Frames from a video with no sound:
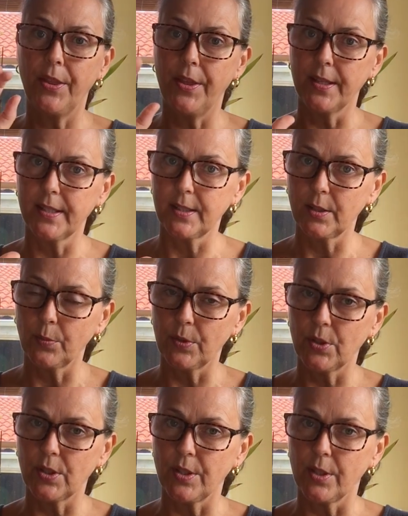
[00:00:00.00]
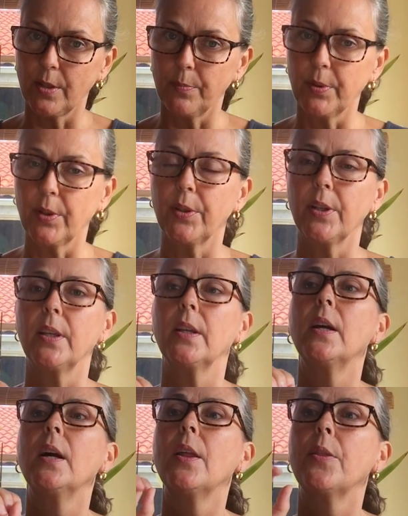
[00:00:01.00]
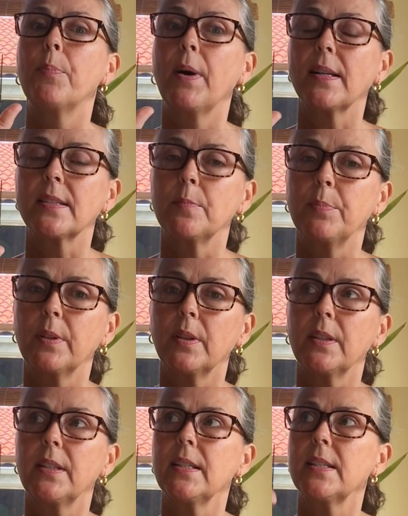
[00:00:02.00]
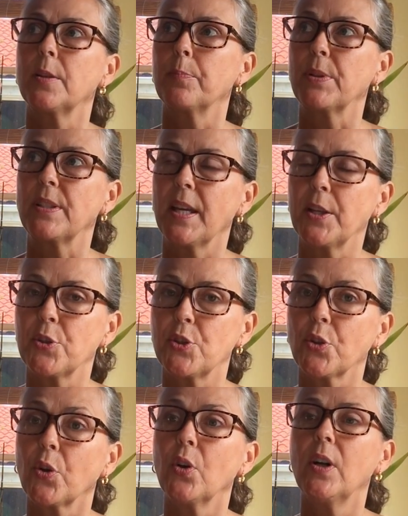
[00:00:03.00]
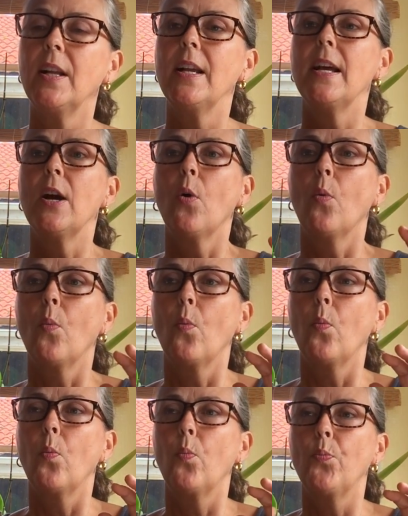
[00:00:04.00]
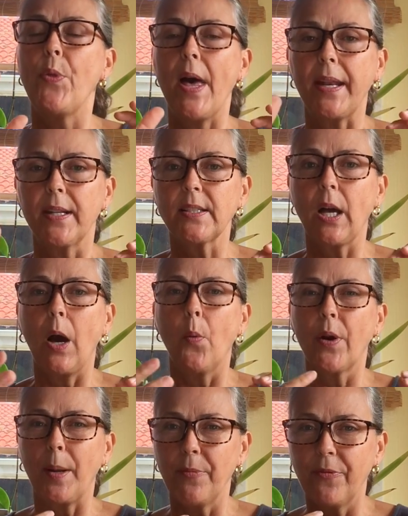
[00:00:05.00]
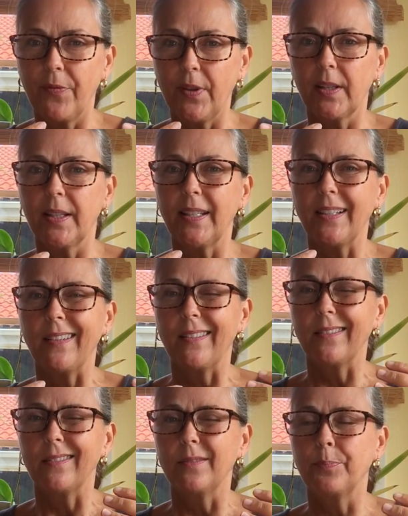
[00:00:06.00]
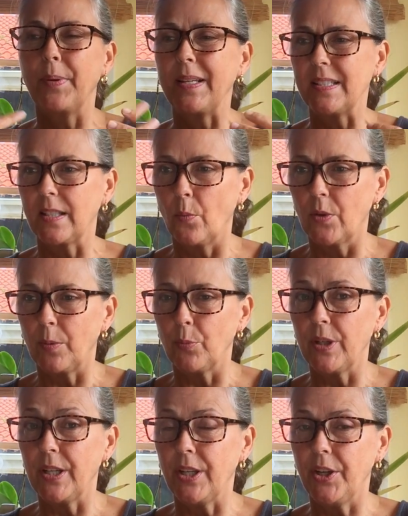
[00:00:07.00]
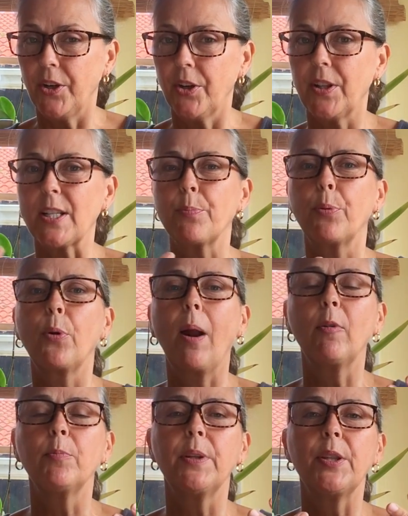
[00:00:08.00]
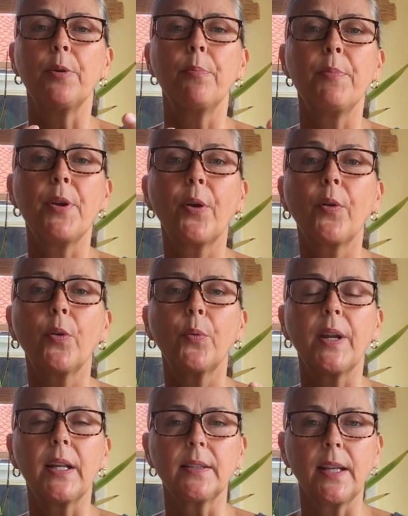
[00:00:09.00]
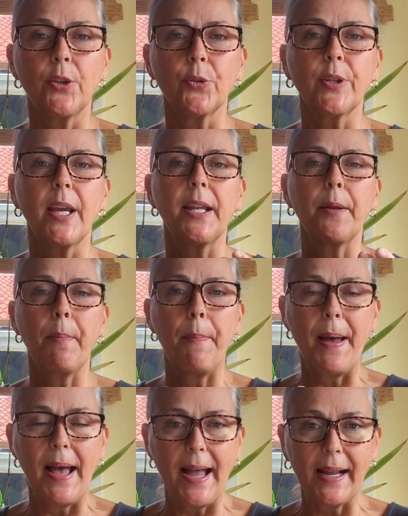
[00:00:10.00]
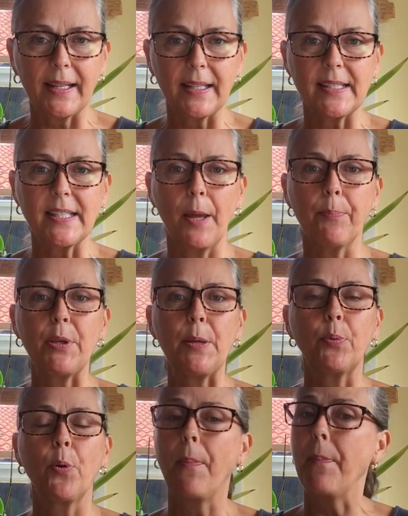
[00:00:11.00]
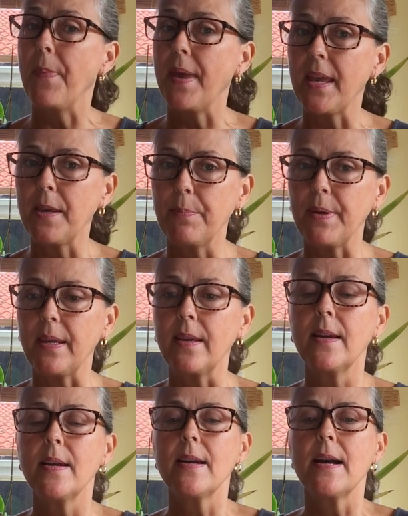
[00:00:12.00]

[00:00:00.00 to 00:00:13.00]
this, which is the ability, the possibilities, the potential, that is what I'm feeling based on what I'm reading here. That's probably the mirroring that you're getting back, is that people may be